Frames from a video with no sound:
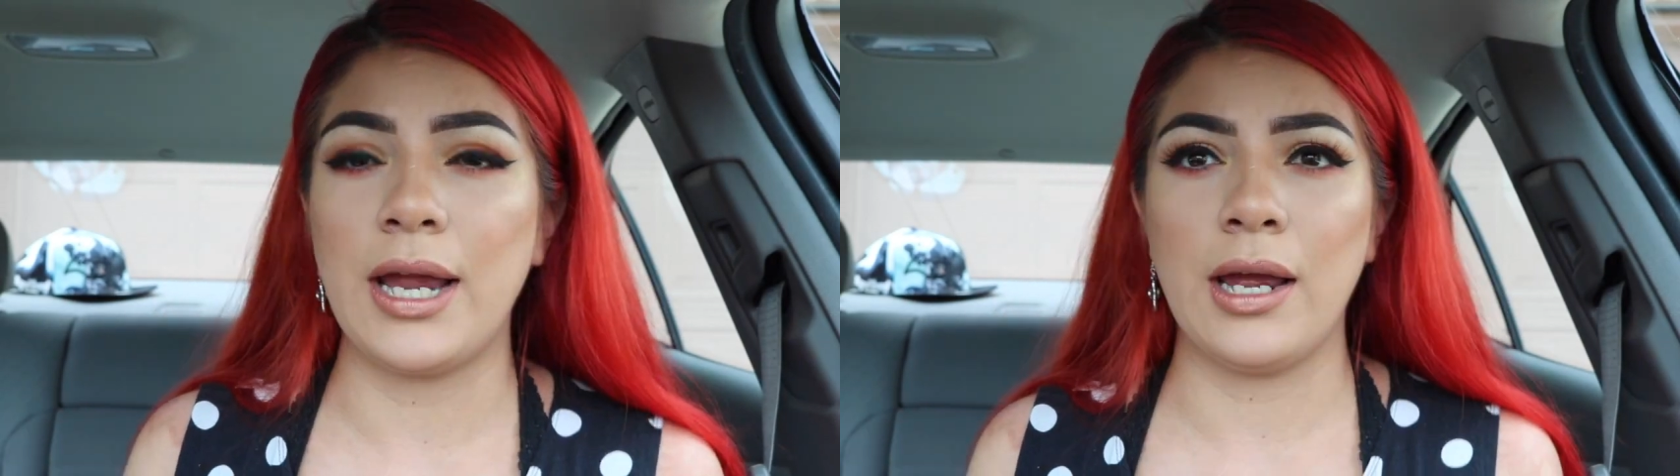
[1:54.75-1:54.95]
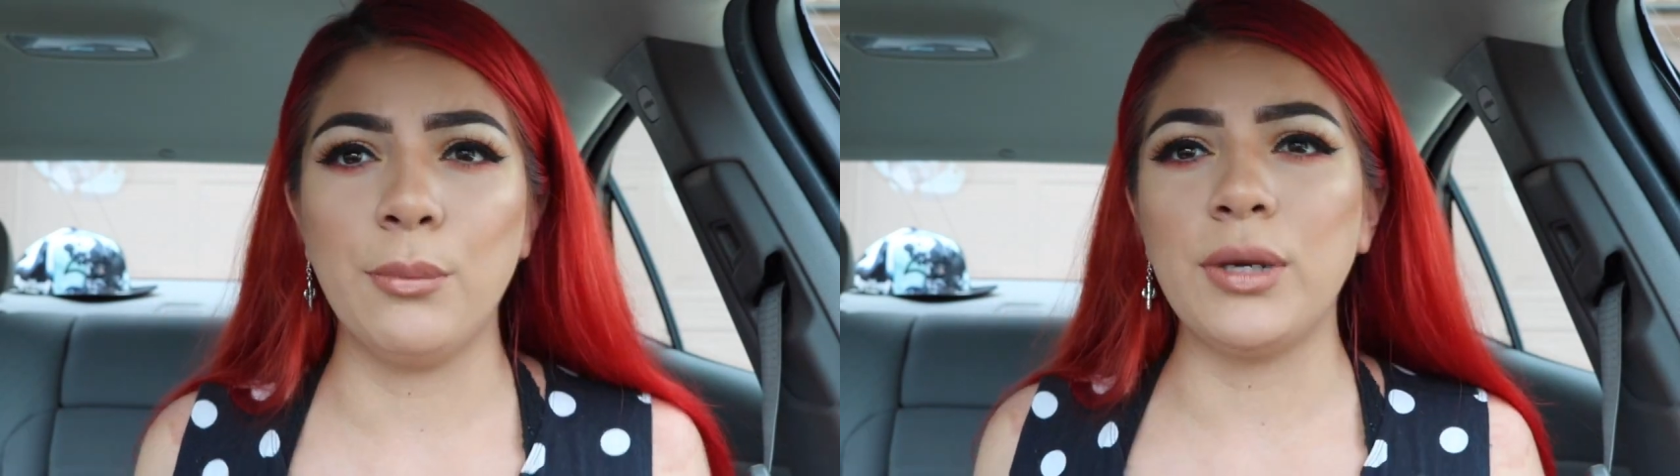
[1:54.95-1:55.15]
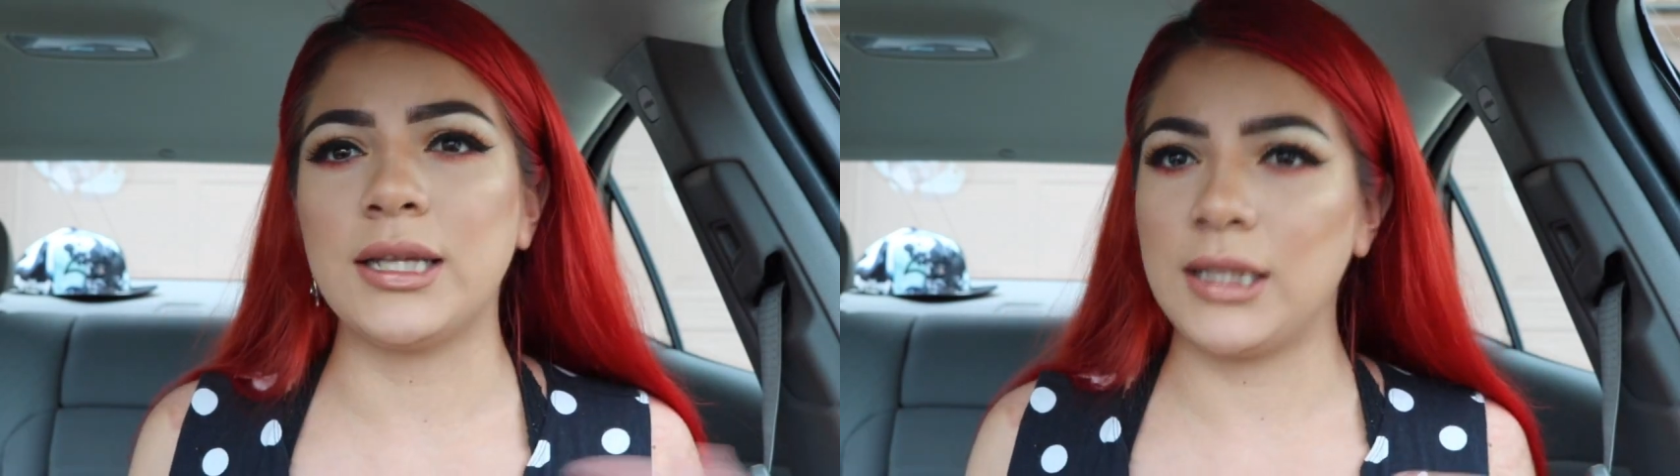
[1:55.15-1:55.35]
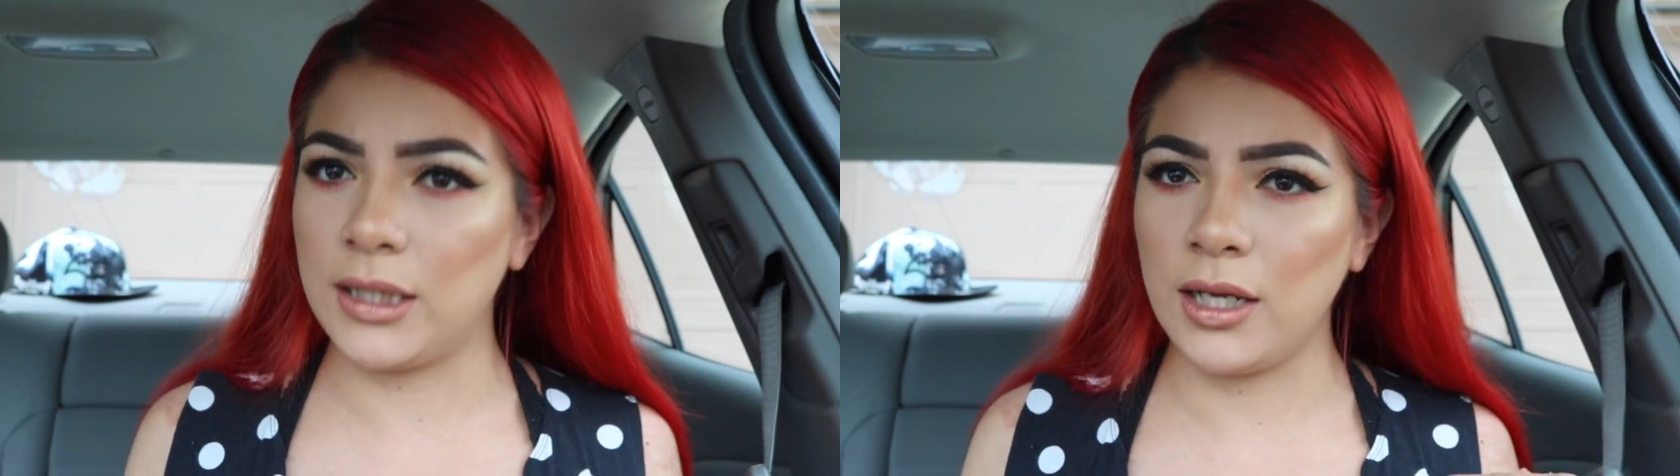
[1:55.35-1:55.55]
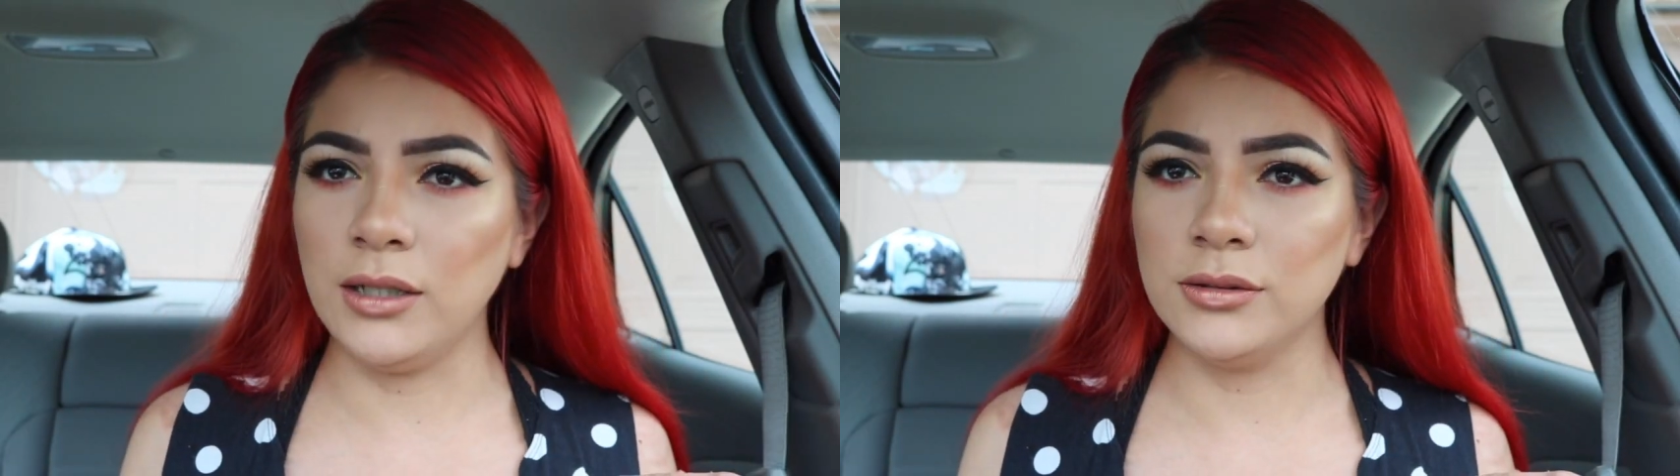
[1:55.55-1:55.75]
I am
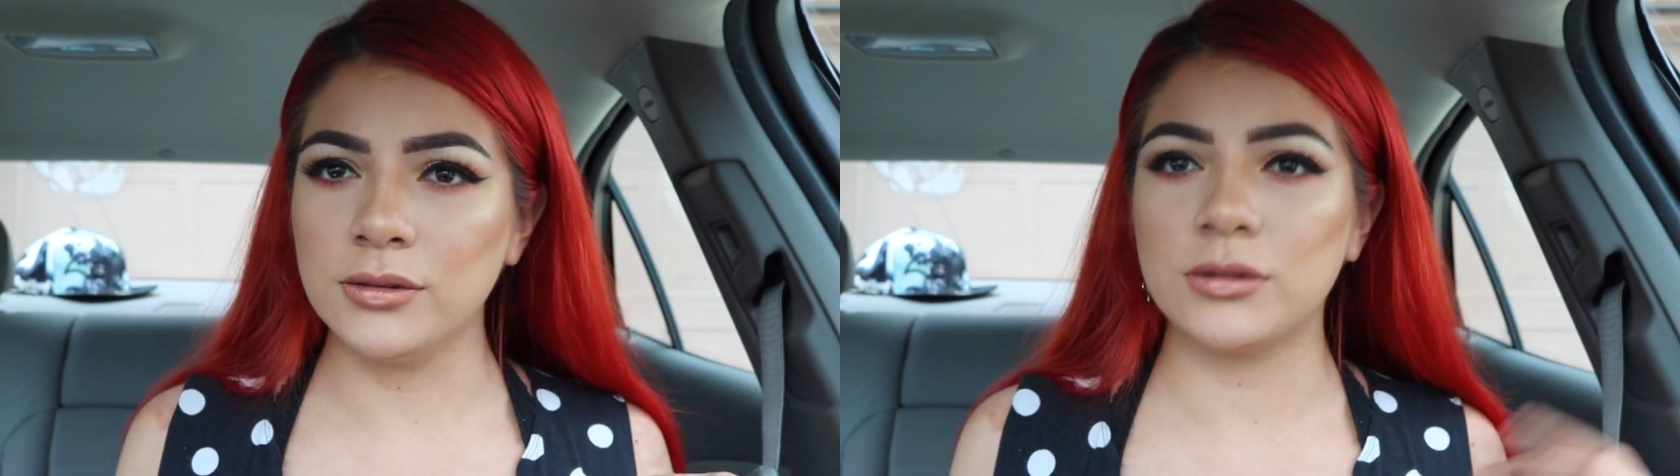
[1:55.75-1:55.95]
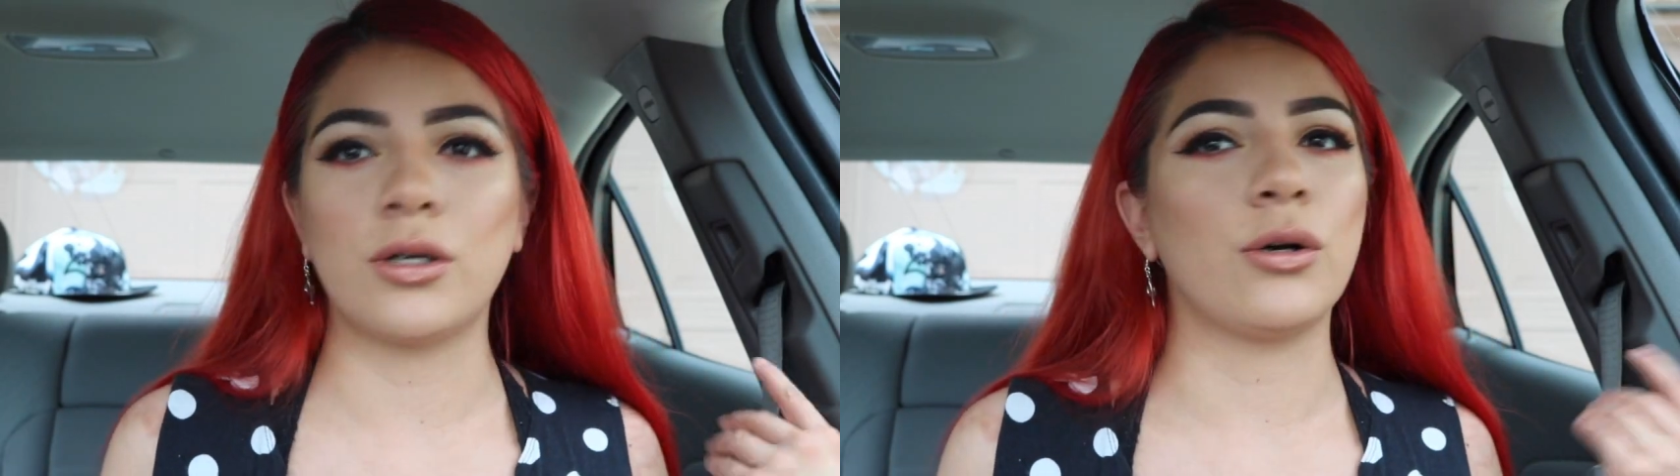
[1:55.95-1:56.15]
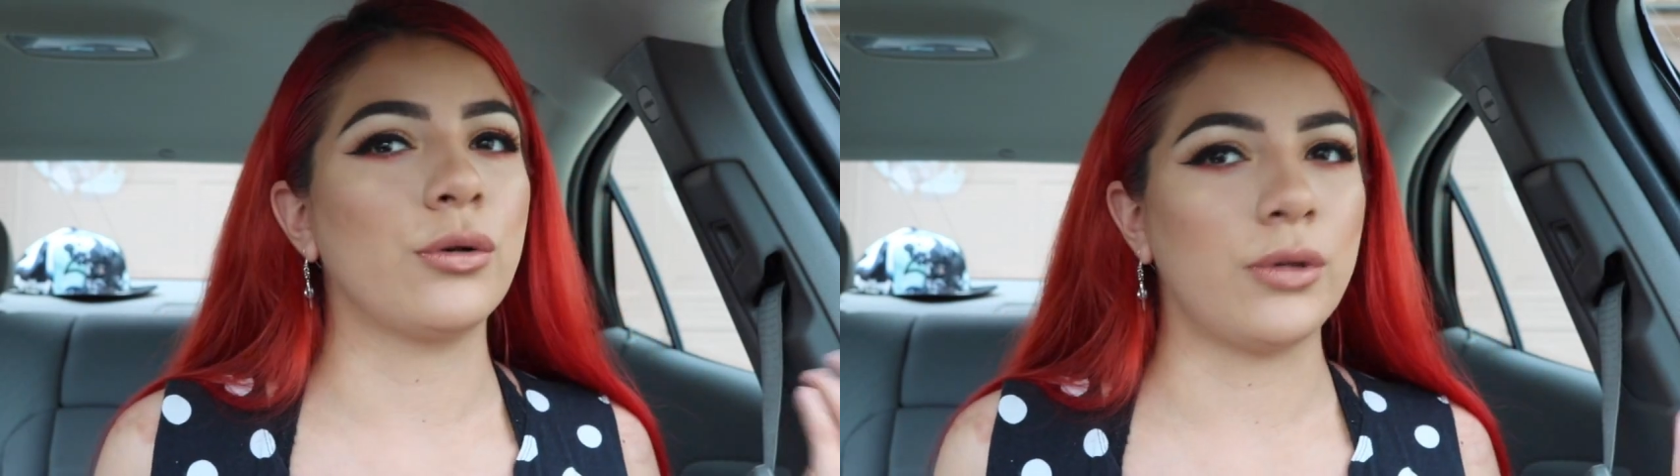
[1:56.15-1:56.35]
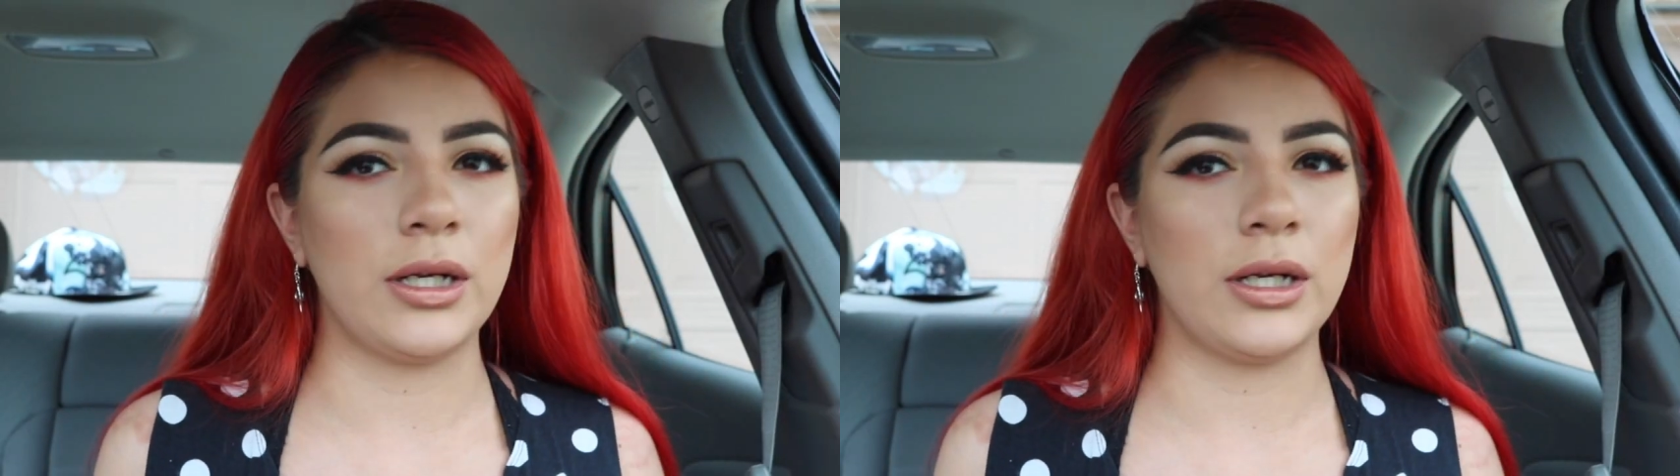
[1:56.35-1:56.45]
Latina, so